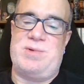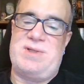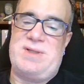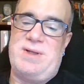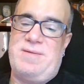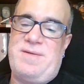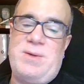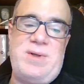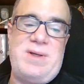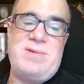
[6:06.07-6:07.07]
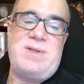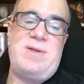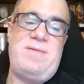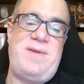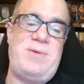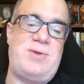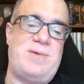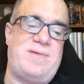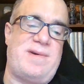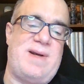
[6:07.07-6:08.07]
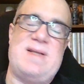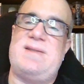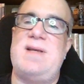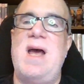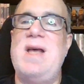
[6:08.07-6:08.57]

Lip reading: were still a few years in the future for us,